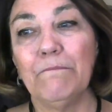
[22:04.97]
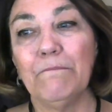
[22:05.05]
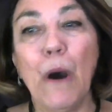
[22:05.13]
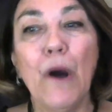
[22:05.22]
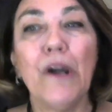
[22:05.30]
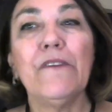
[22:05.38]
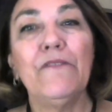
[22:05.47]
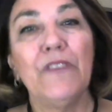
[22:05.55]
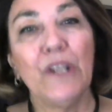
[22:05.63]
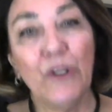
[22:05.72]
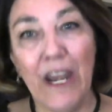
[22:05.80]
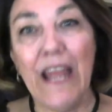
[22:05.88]
part of
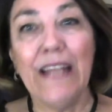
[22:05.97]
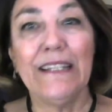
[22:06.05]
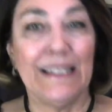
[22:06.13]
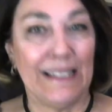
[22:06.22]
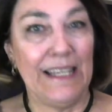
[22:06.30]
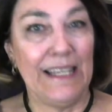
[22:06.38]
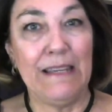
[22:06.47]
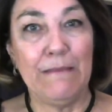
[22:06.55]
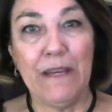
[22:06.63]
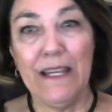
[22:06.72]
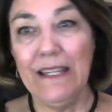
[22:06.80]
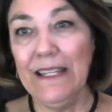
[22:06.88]
the grand
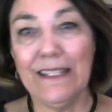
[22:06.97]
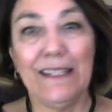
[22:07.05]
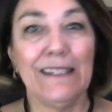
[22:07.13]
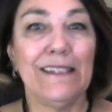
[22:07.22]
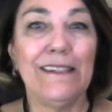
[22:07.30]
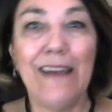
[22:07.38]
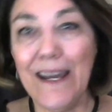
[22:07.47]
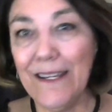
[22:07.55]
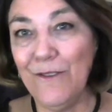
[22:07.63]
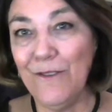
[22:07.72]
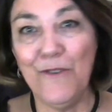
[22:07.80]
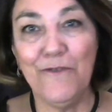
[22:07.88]
scheme, and this is not
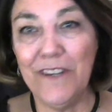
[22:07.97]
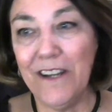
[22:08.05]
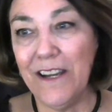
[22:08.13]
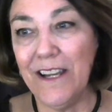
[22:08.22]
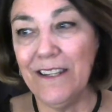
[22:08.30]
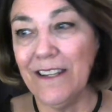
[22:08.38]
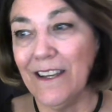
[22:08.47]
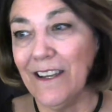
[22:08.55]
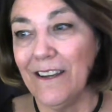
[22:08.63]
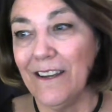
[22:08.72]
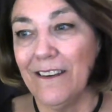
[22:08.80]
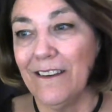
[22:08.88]
an overnight,
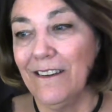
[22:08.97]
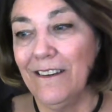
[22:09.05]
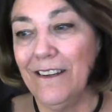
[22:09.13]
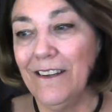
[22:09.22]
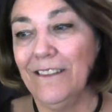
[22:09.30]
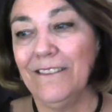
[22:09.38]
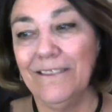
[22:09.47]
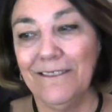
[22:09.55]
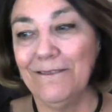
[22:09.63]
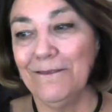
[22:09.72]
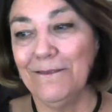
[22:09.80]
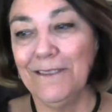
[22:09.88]

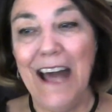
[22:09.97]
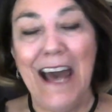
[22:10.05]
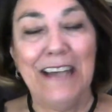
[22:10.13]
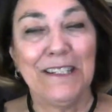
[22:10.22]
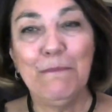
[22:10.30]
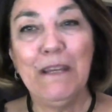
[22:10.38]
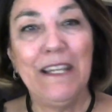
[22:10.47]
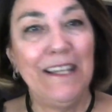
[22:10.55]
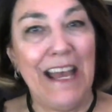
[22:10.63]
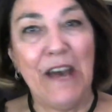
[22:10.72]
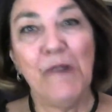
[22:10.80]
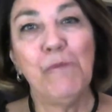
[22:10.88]

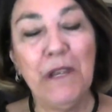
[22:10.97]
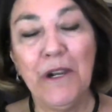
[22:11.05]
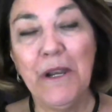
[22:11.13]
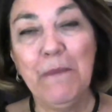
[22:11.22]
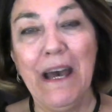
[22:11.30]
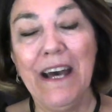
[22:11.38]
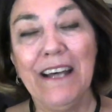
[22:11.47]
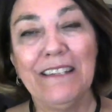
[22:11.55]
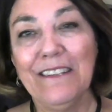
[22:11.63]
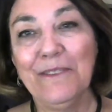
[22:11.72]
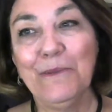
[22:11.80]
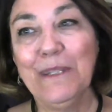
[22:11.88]
last-minute Hail Mary
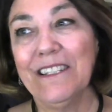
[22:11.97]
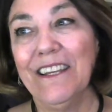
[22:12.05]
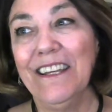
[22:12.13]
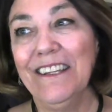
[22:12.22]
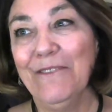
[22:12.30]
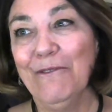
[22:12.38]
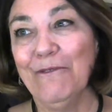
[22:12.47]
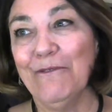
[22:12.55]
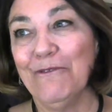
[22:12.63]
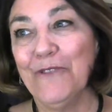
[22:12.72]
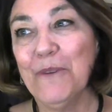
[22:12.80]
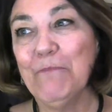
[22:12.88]
pass, as we say in
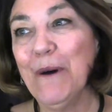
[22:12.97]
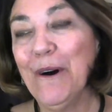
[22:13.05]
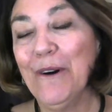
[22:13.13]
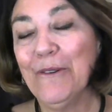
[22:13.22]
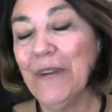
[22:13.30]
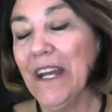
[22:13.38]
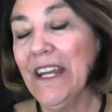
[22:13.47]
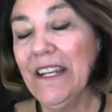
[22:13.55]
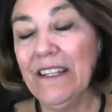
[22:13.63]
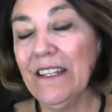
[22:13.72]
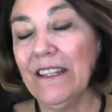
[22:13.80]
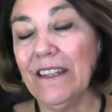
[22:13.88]
football,
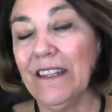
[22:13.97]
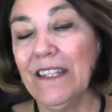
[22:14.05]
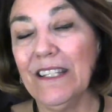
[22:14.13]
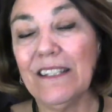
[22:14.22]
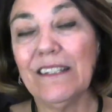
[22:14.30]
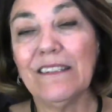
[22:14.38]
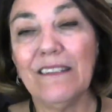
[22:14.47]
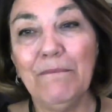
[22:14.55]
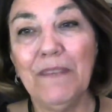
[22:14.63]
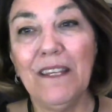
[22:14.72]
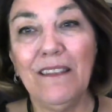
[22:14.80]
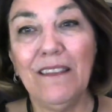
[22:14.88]
right? This is
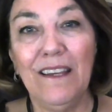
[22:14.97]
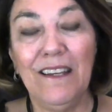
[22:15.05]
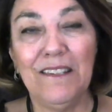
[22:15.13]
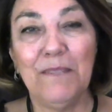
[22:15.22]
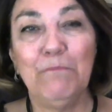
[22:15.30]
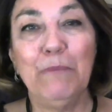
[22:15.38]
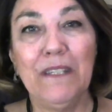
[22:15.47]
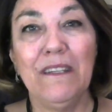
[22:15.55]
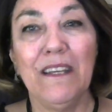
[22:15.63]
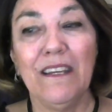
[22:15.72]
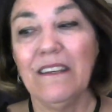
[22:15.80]
something that has been